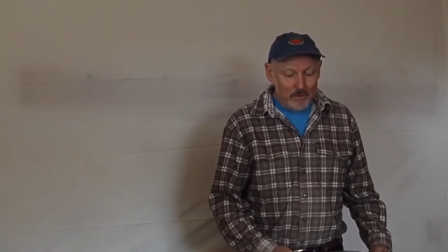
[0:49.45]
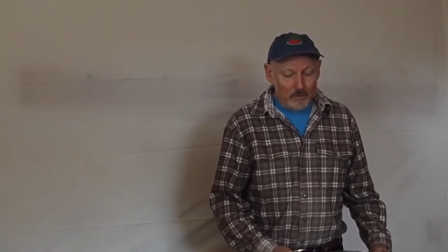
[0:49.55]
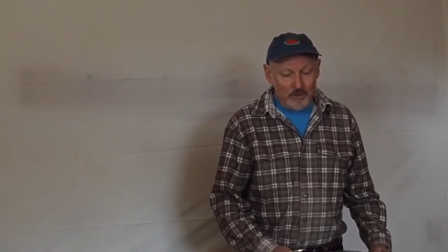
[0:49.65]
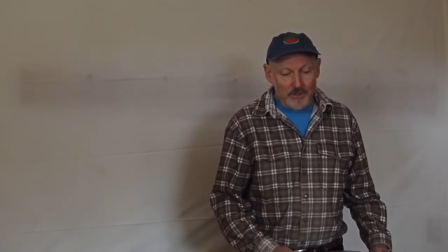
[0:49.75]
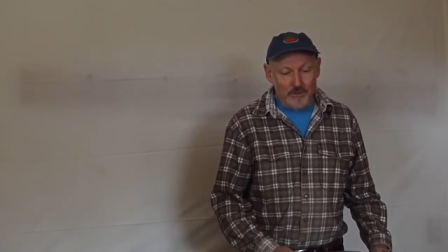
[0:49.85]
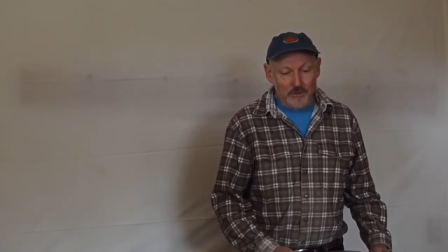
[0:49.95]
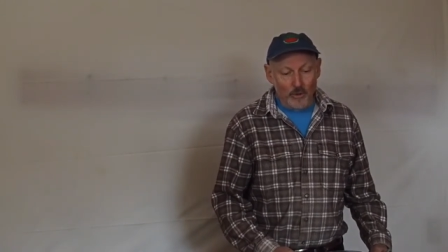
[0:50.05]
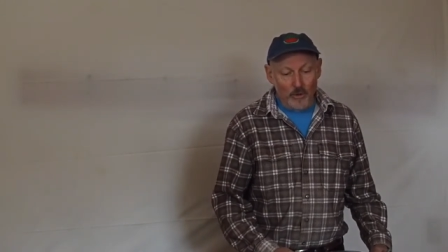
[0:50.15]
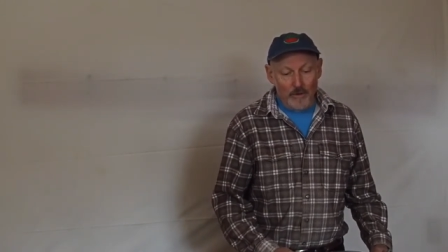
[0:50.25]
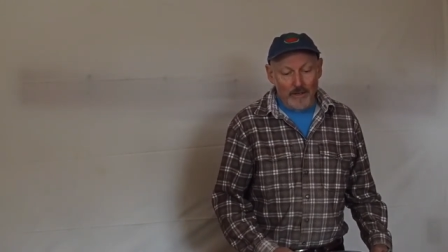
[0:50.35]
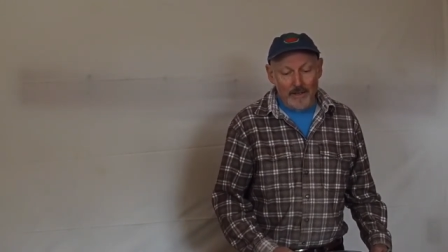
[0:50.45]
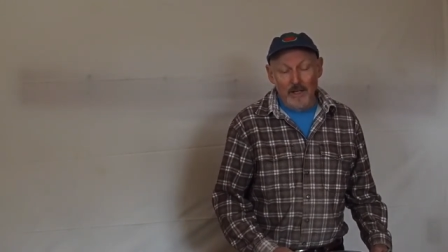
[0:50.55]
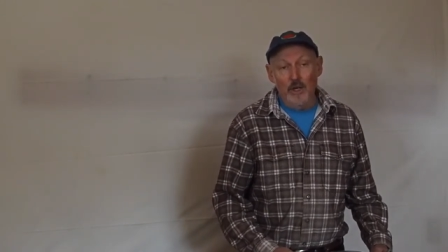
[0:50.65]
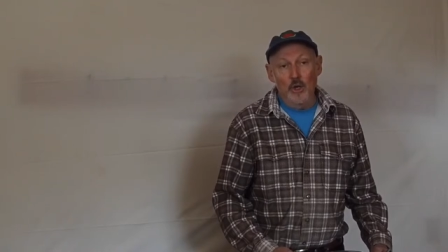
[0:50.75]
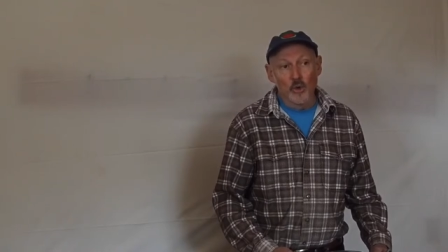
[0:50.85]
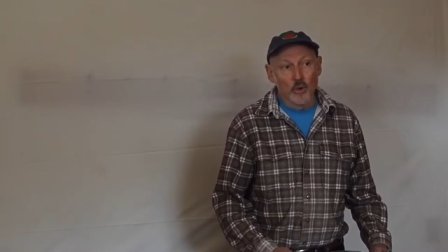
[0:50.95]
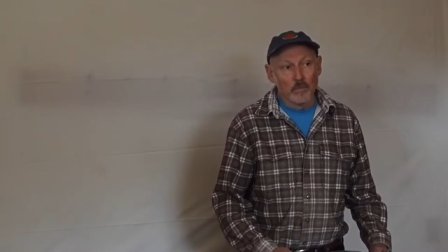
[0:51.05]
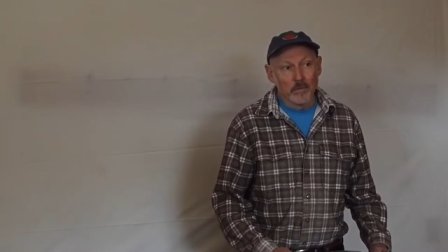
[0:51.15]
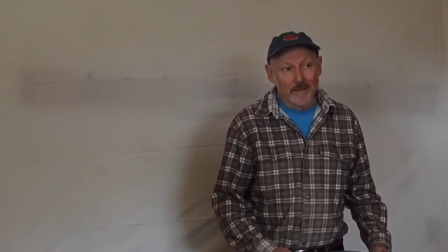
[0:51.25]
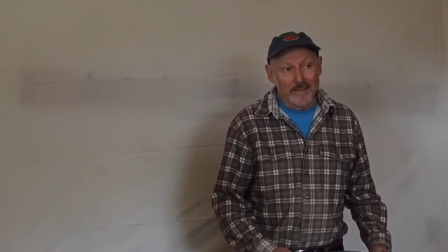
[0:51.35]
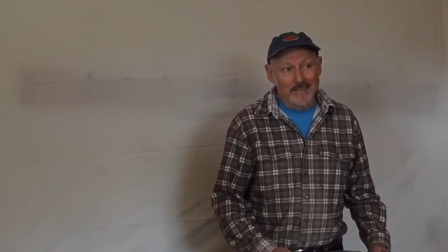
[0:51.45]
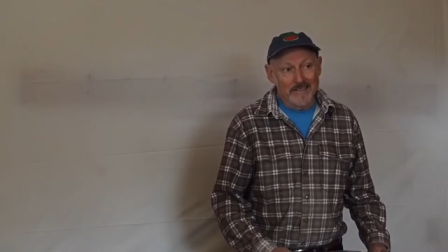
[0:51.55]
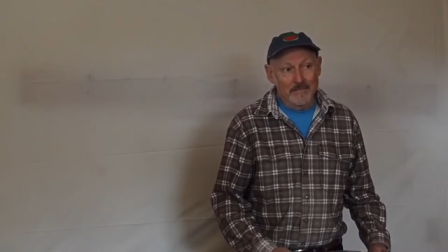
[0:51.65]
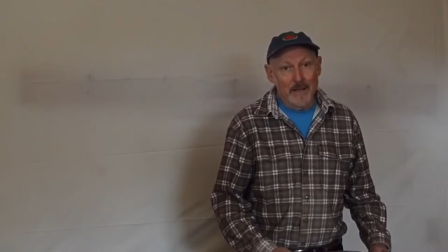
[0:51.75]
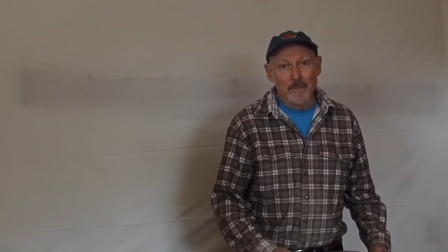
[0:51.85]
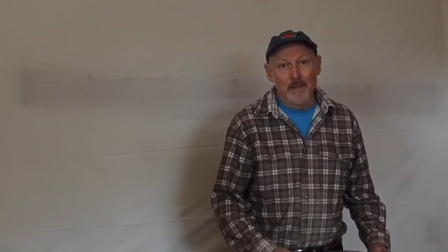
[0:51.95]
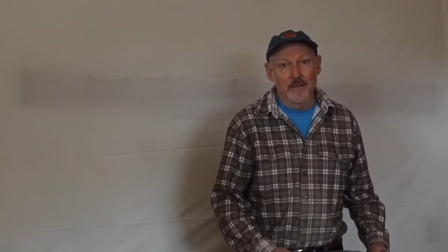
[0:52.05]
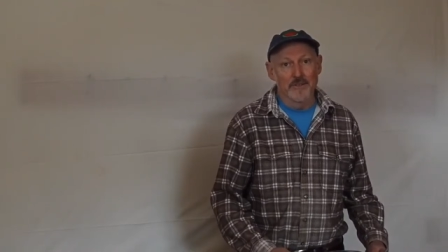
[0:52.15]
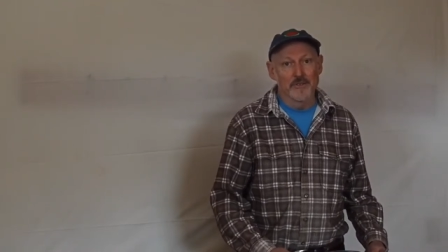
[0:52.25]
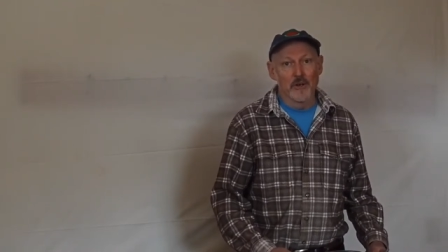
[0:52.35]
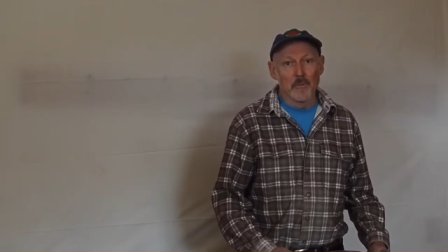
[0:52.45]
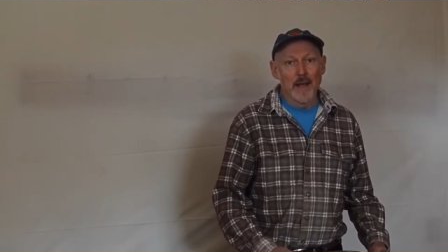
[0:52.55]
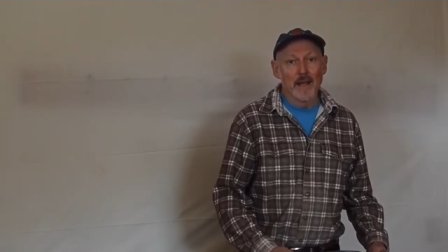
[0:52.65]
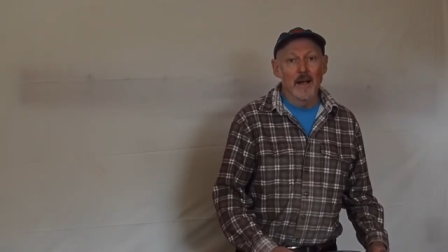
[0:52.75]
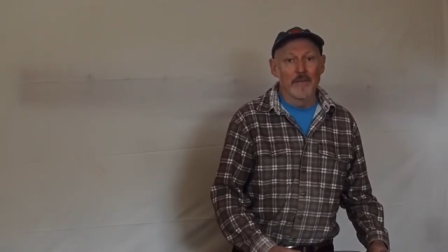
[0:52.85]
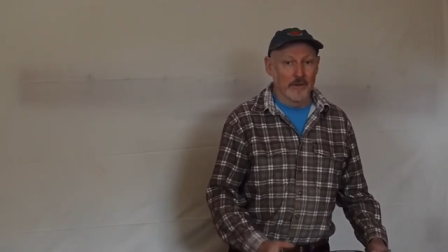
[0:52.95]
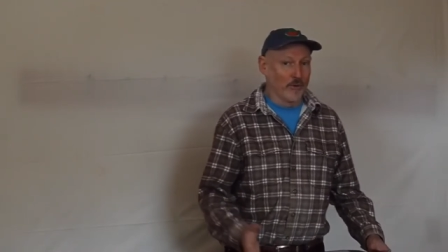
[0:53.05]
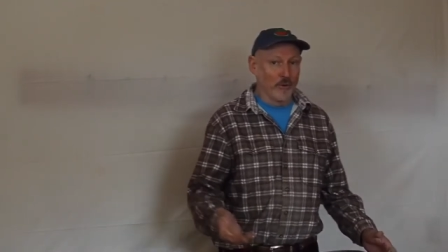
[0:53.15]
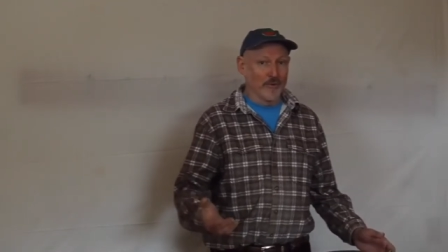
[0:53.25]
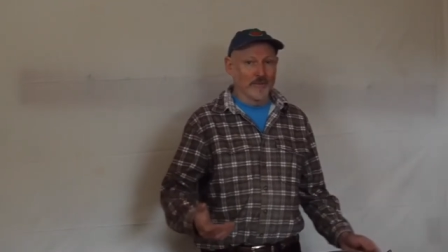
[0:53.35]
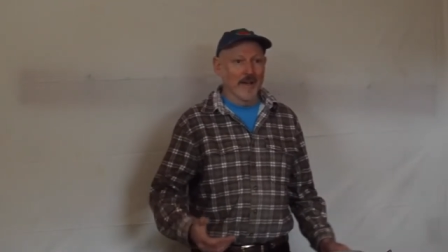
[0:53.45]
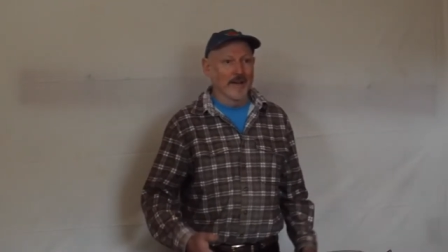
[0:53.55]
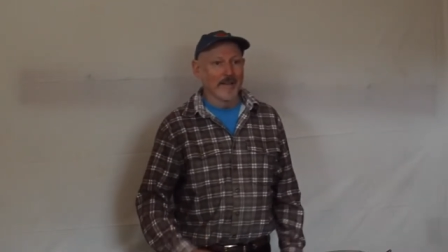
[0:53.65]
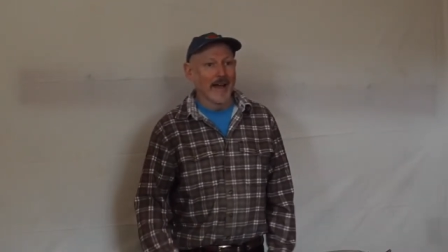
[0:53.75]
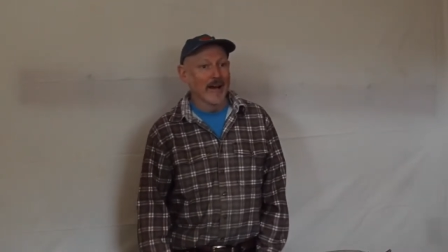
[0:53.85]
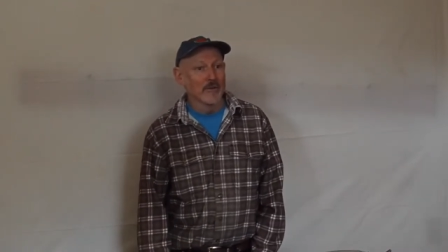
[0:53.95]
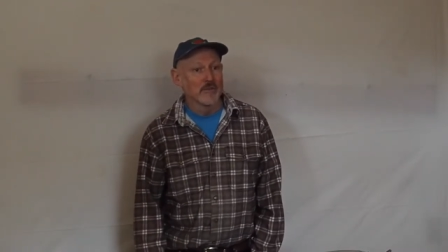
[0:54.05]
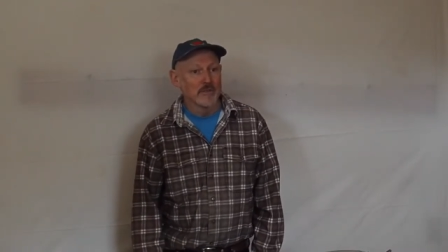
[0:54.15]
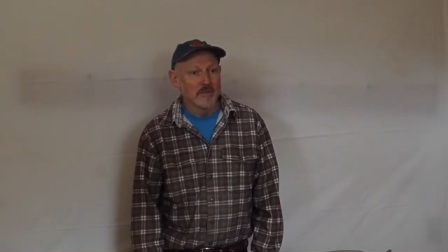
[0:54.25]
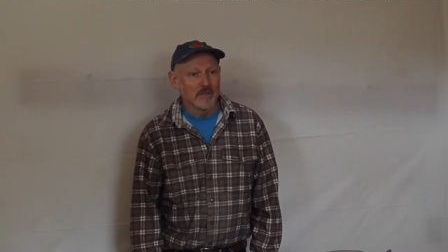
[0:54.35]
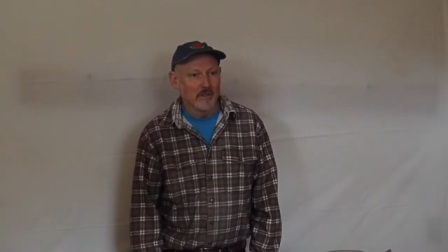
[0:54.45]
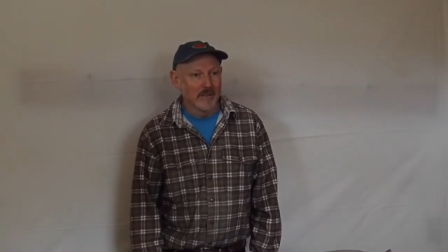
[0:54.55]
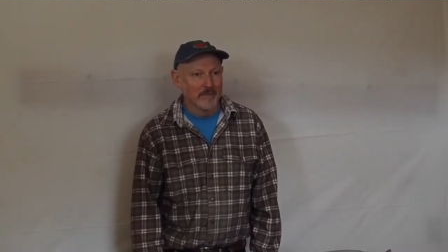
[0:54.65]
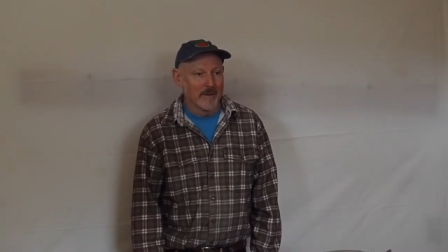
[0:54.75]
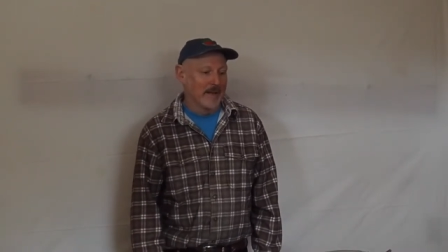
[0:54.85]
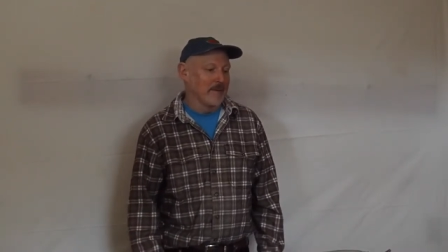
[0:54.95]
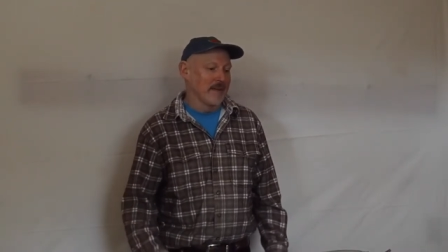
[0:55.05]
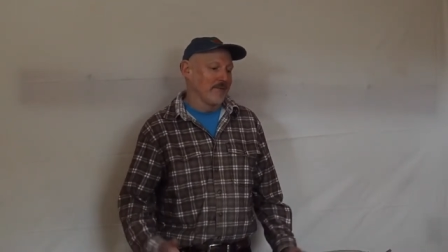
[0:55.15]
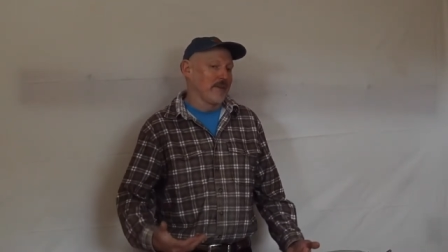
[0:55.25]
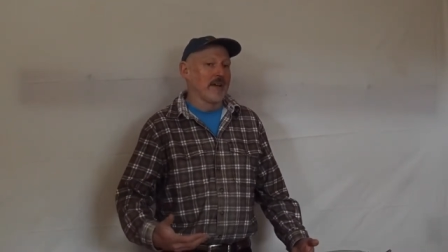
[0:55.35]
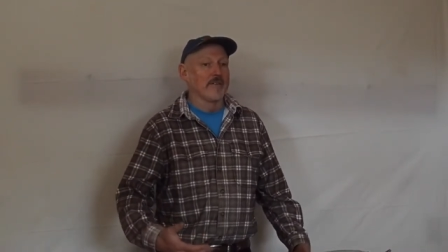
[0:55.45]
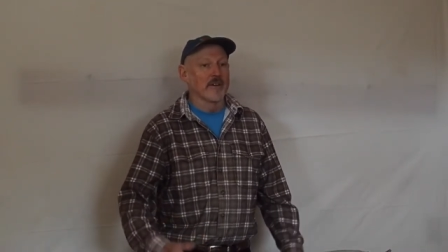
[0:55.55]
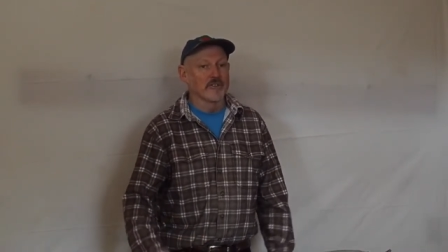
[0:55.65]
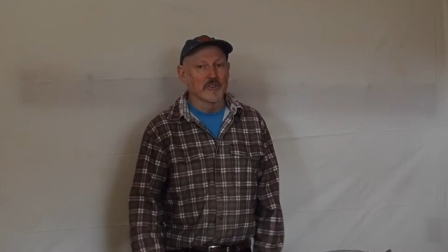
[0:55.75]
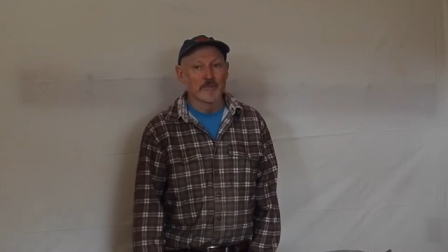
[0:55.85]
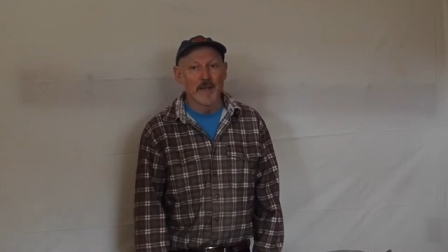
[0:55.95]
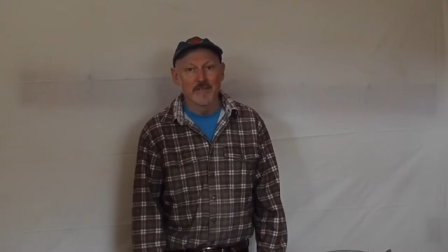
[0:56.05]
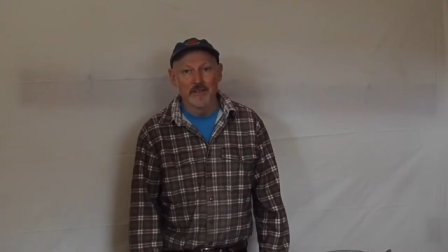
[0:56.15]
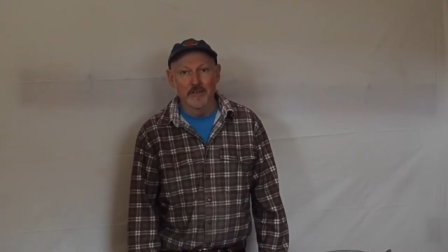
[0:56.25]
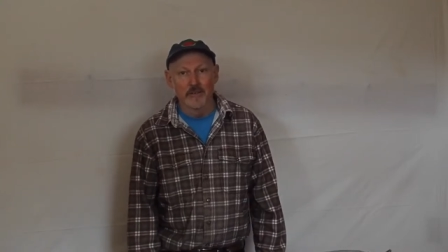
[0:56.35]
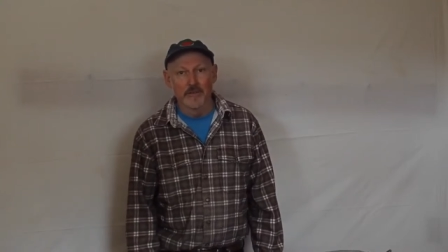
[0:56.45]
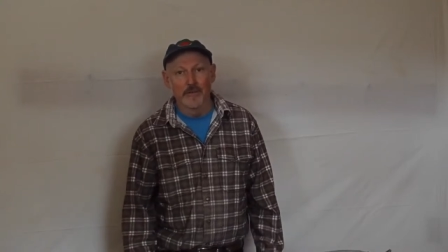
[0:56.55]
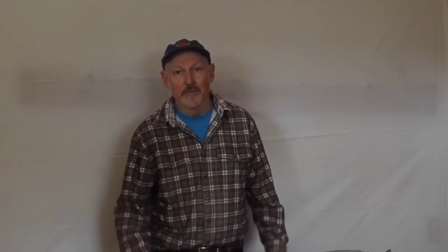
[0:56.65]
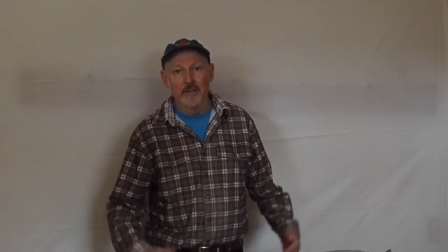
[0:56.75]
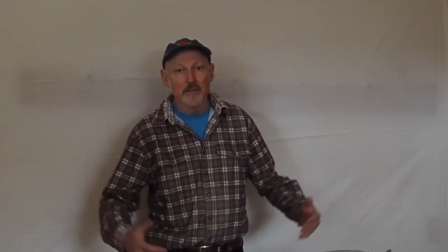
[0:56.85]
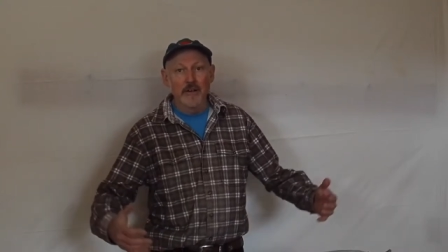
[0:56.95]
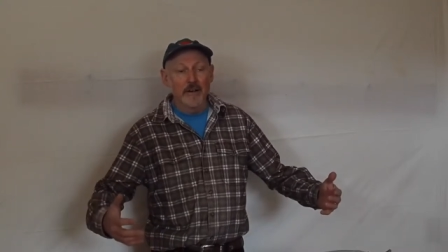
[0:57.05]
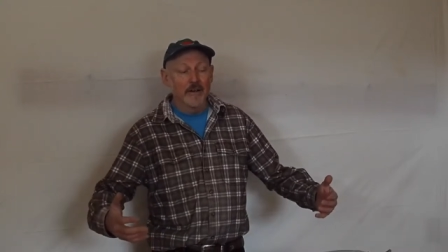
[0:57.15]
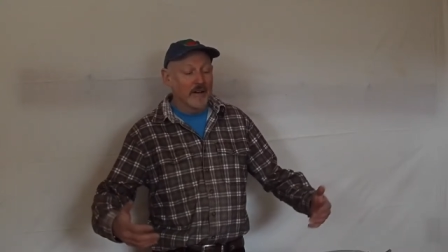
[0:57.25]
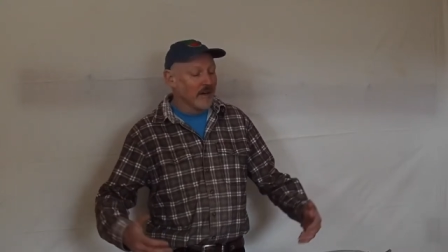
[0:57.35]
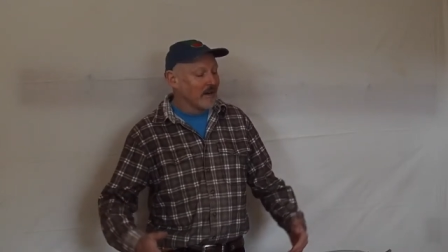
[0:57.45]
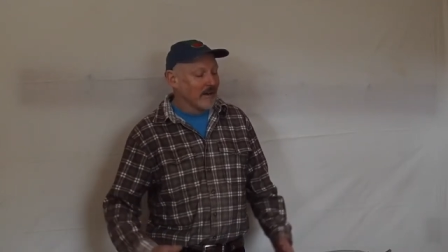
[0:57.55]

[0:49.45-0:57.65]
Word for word: We'll store it in a cool place, maybe in a snowbank on the north side of the house, or maybe if you have extra space in your refrigerator.